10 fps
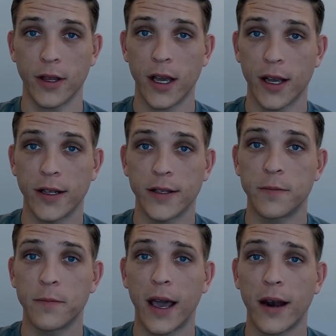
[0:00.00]
lines,
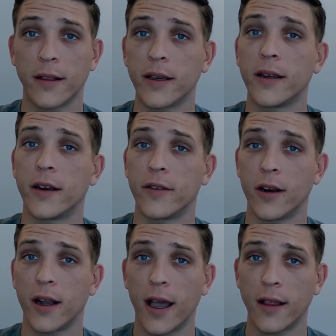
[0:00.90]
battling near
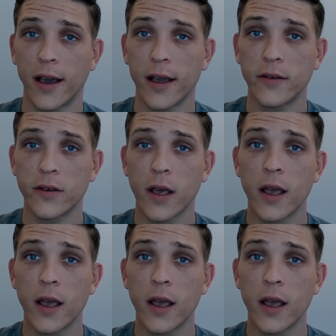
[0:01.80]
their allies,